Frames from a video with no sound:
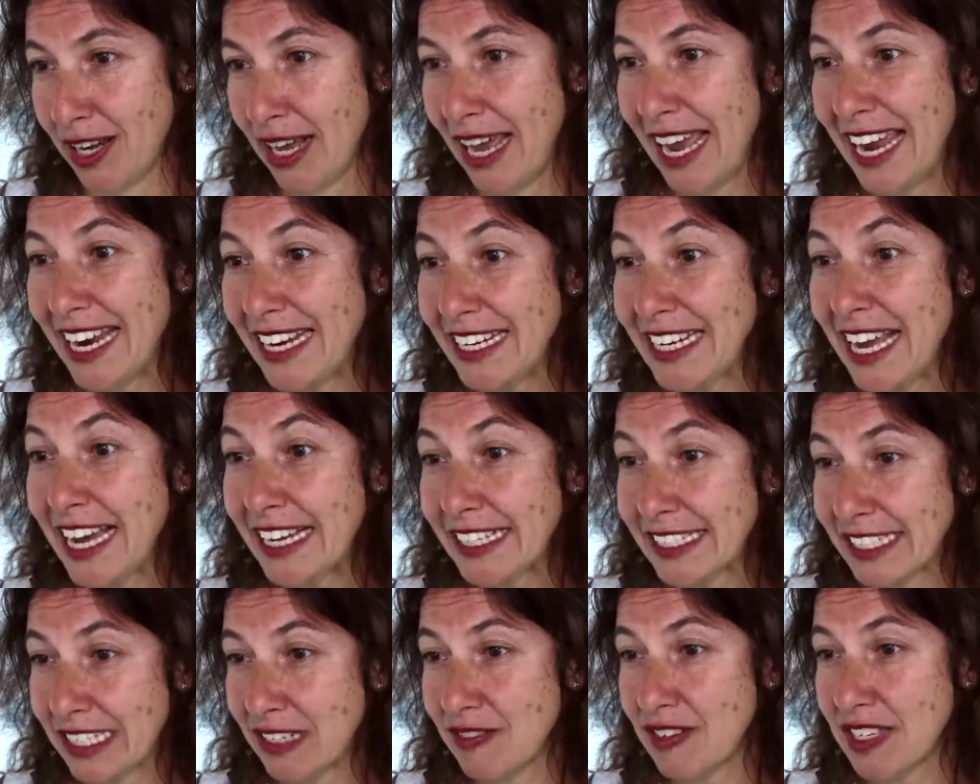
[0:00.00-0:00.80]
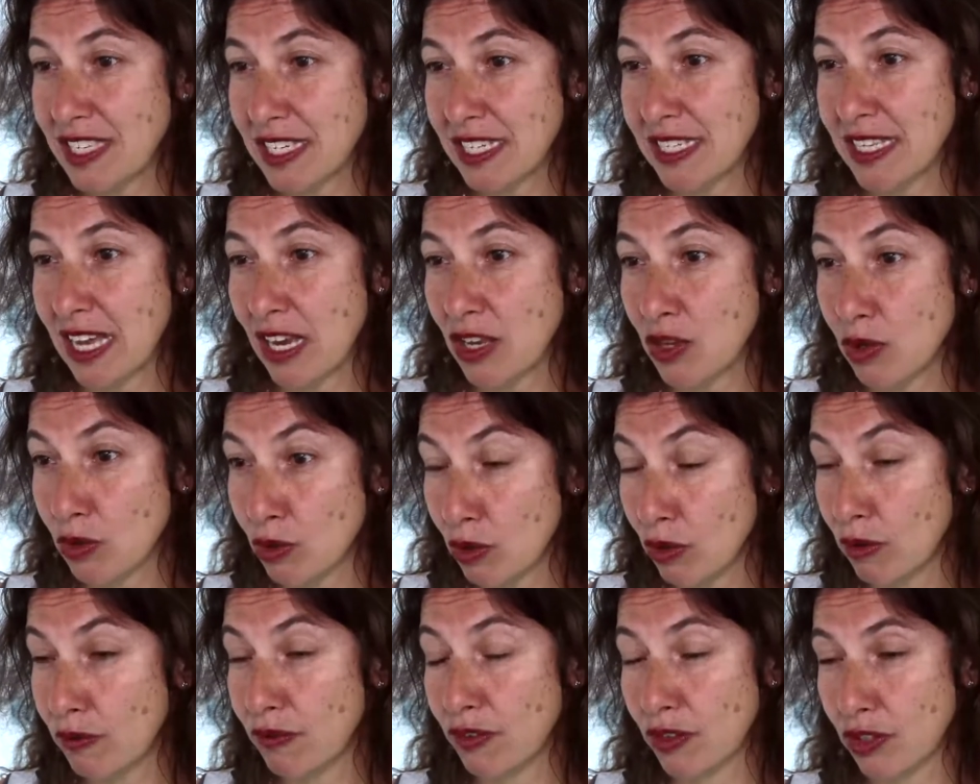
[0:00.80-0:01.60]
Any activity that you
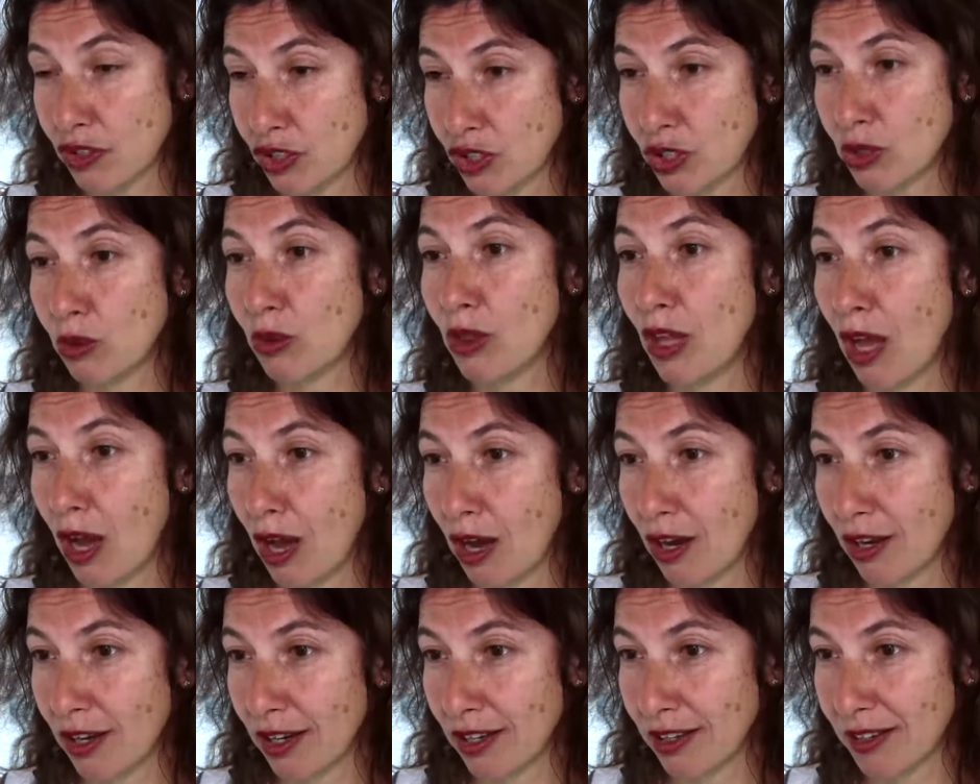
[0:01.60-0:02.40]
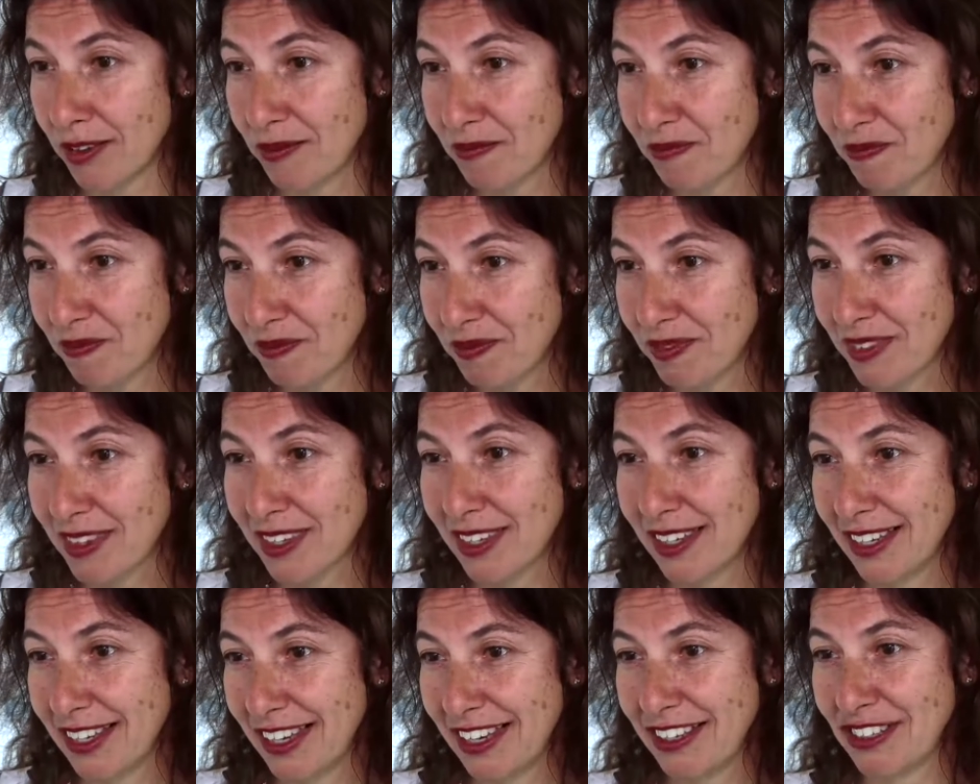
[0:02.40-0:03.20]
do for too long
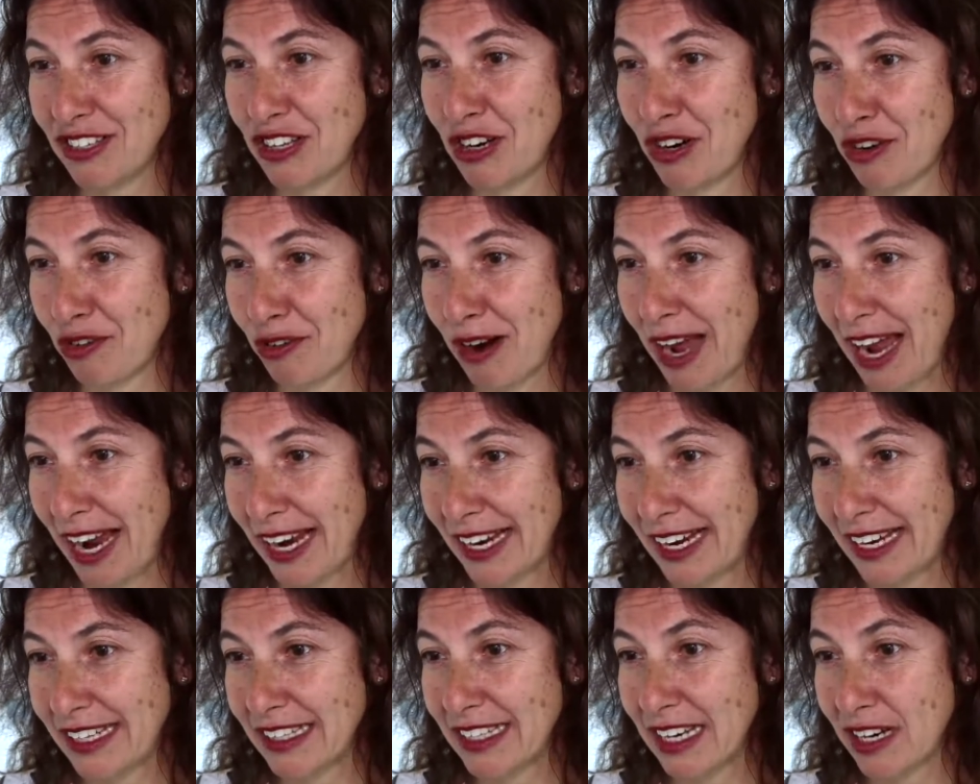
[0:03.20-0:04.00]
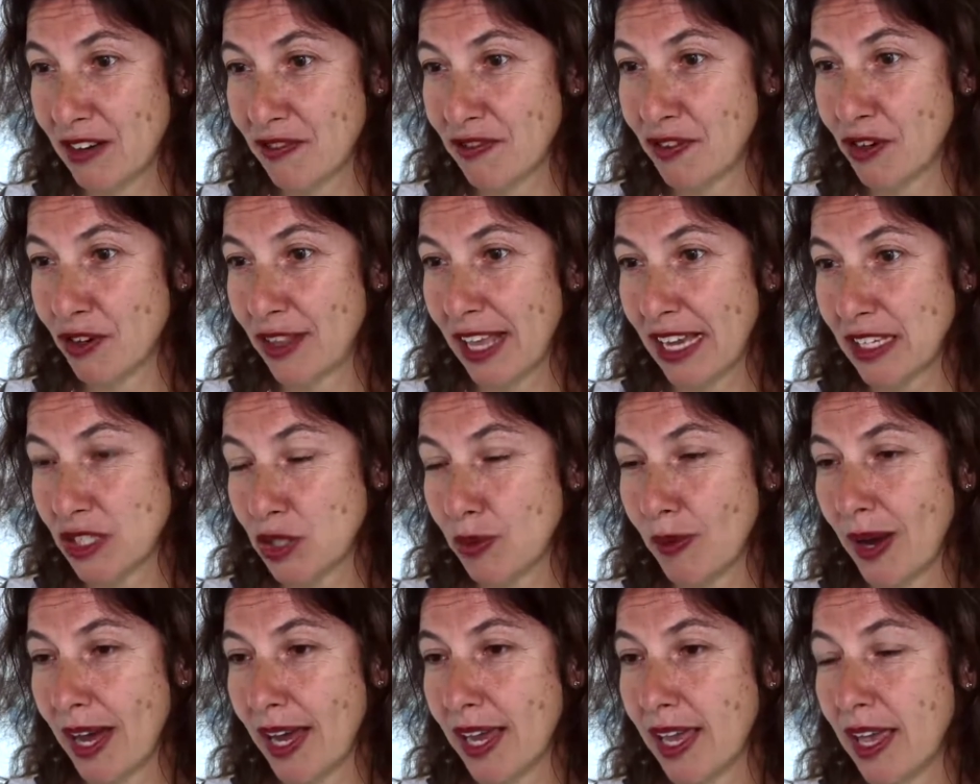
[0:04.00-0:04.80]
is not right. And therefore,
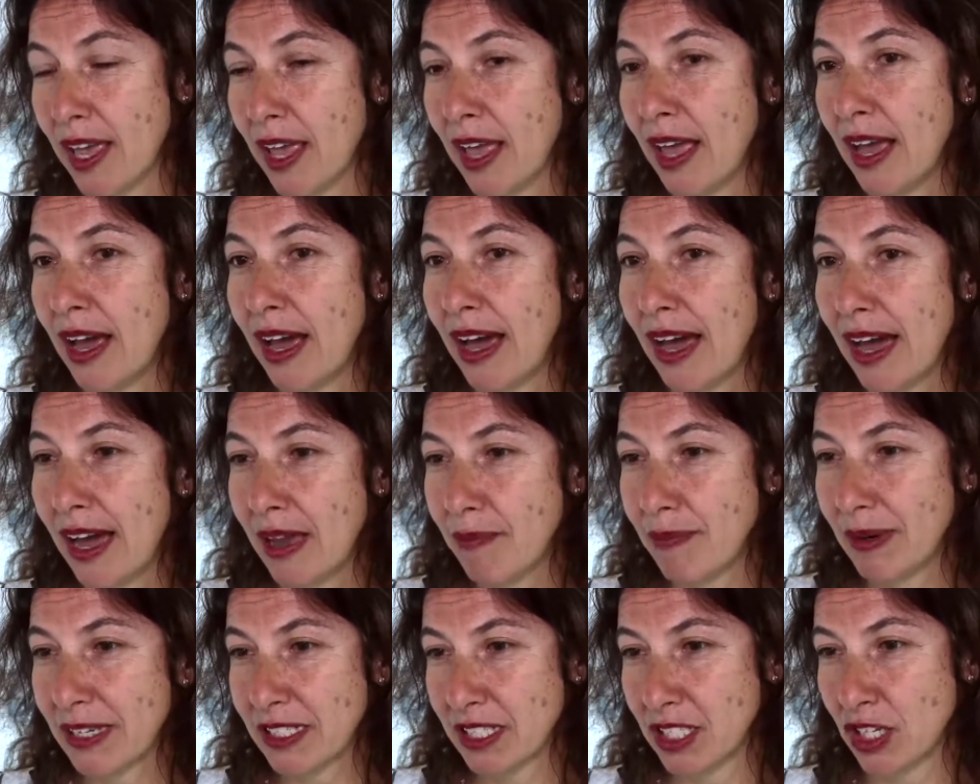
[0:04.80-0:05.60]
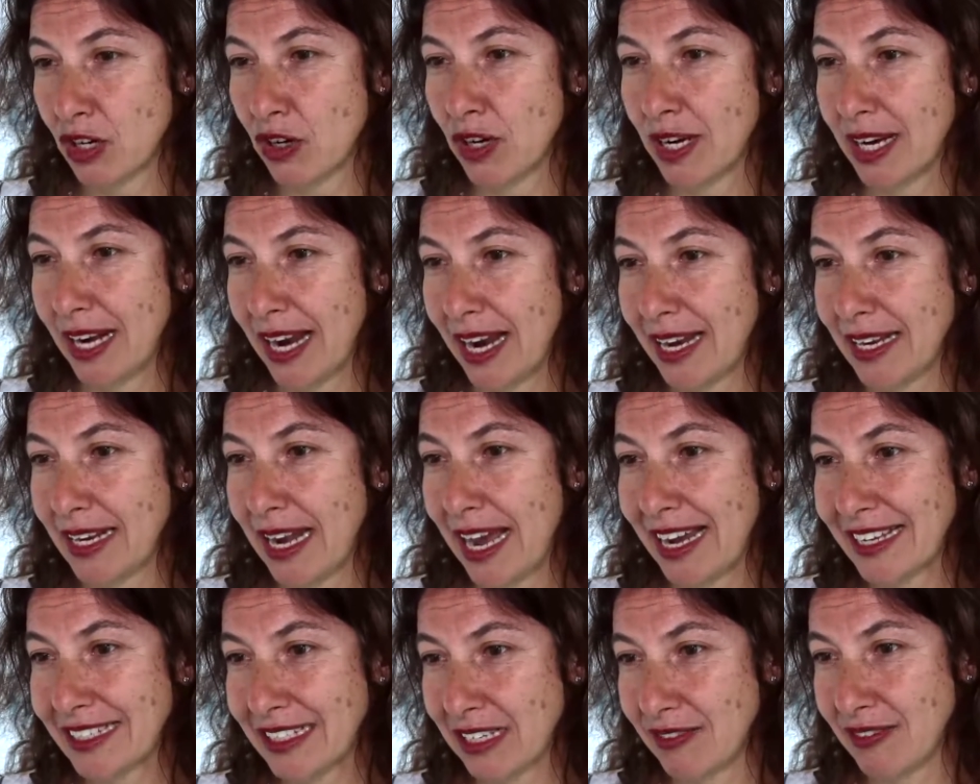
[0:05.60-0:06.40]
that's why I particularly like
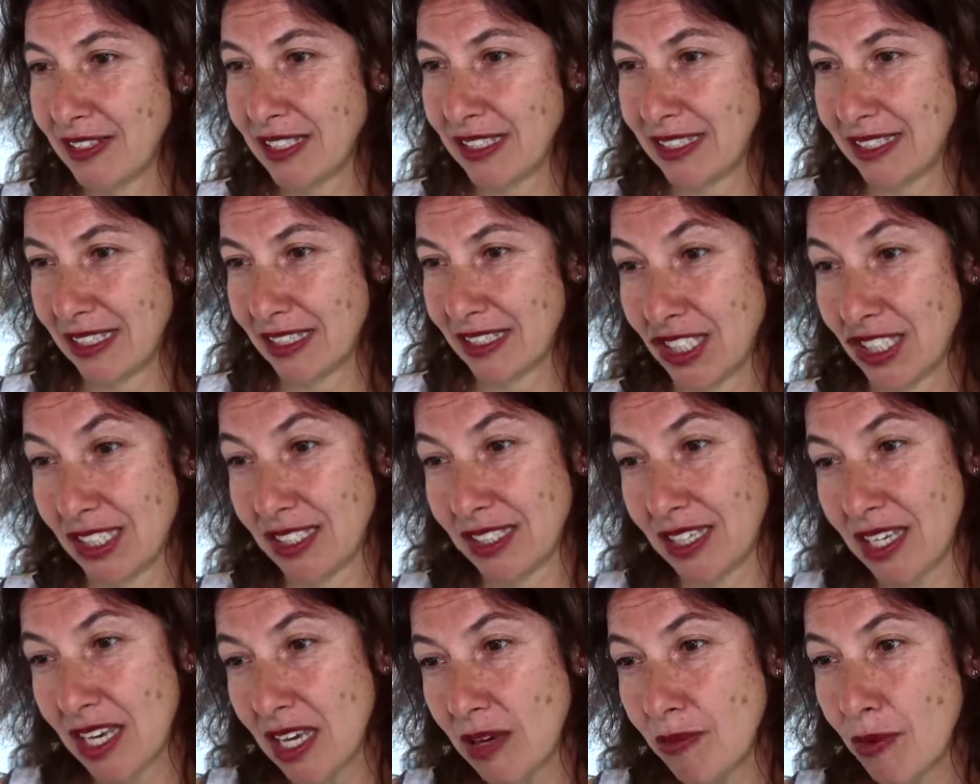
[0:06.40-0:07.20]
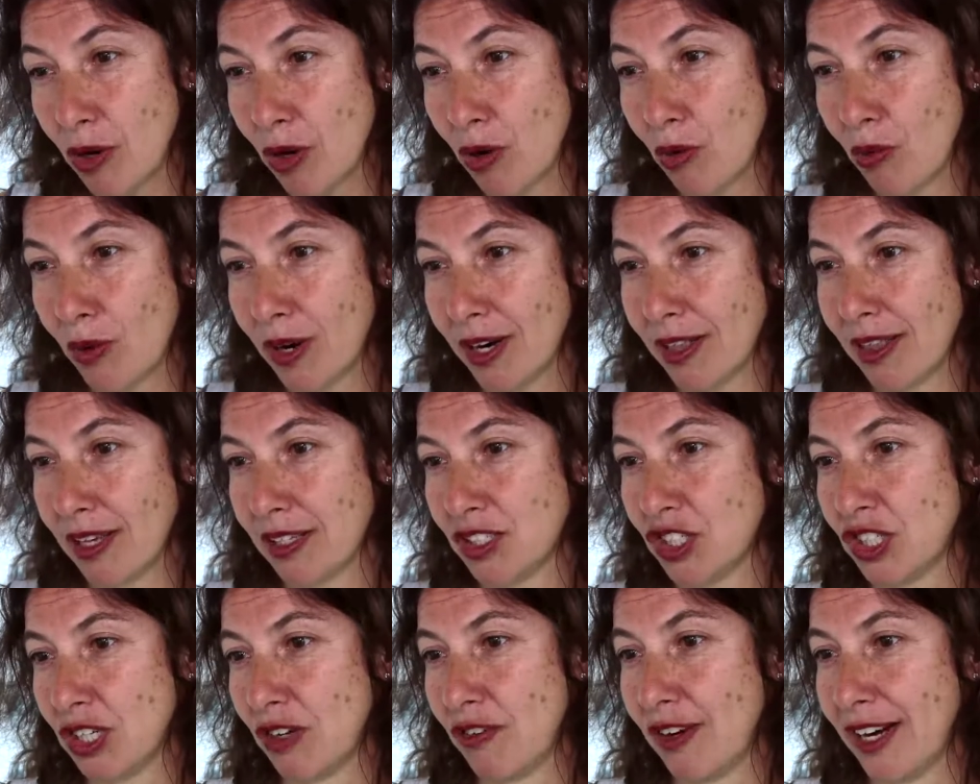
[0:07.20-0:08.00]
activities as Kibo, where the
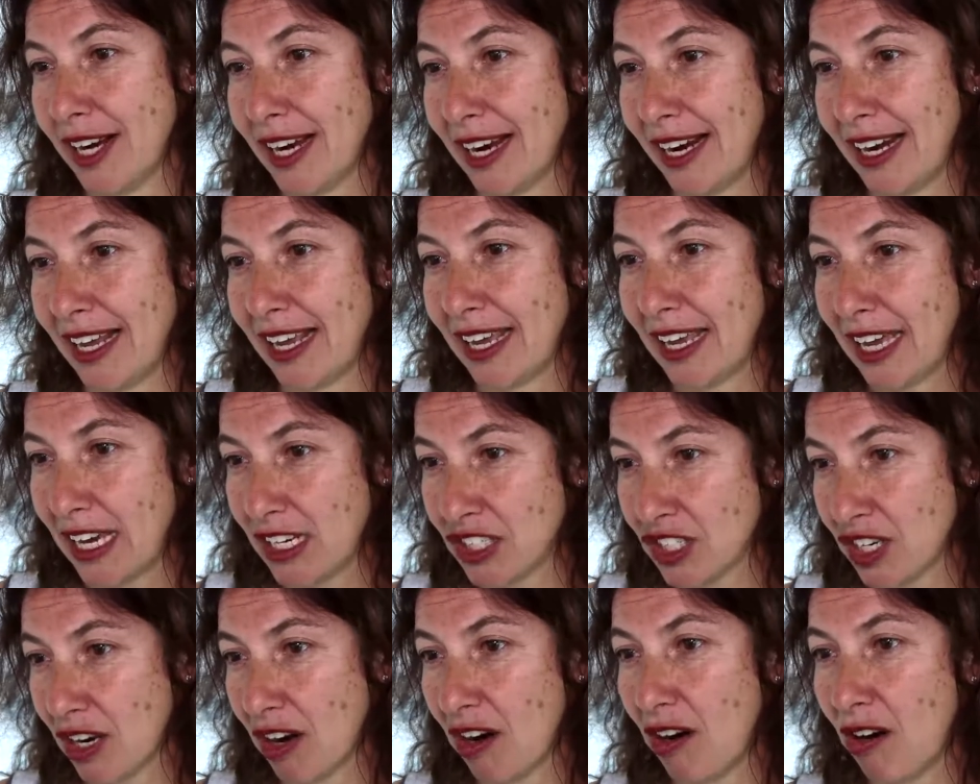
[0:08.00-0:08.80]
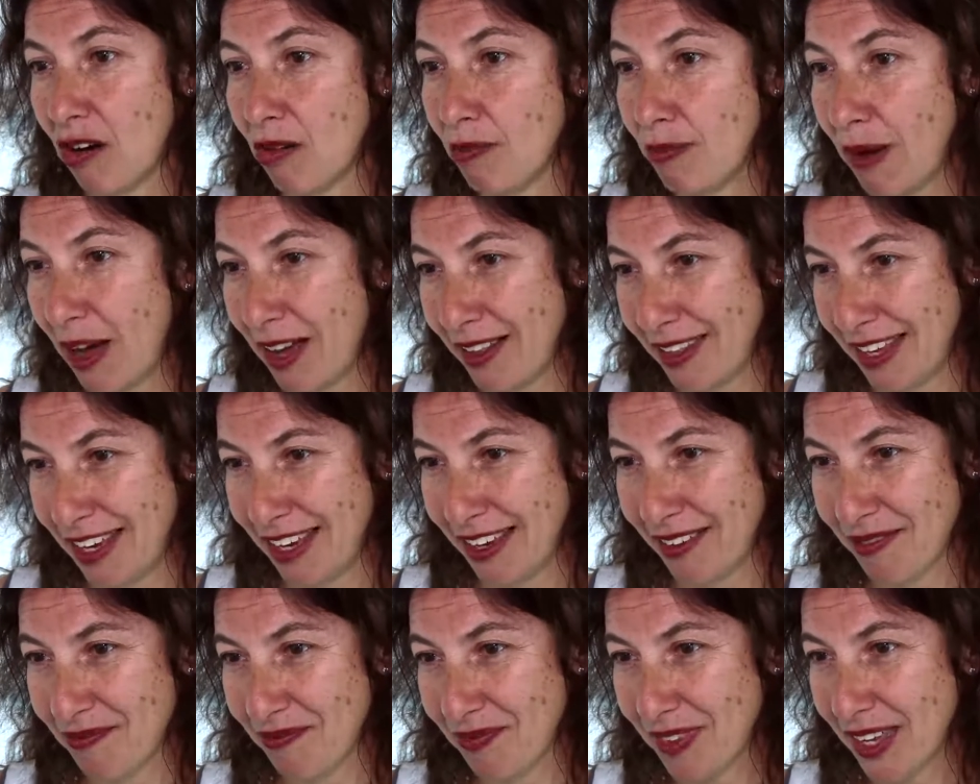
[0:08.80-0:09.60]
children can engage their whole
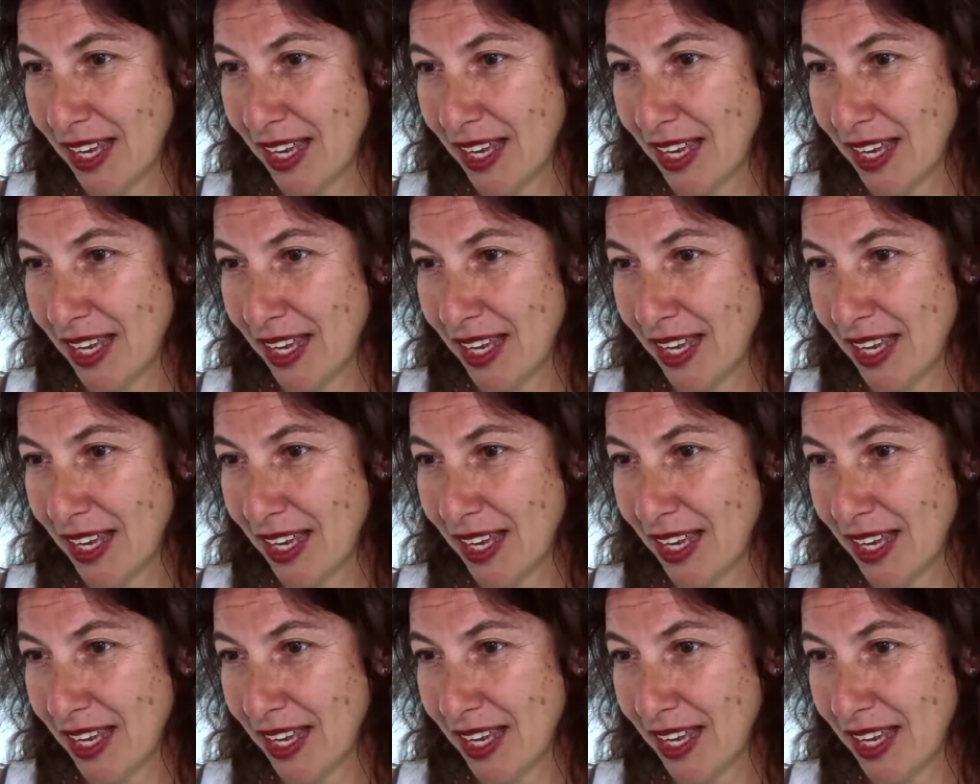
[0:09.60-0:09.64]
body.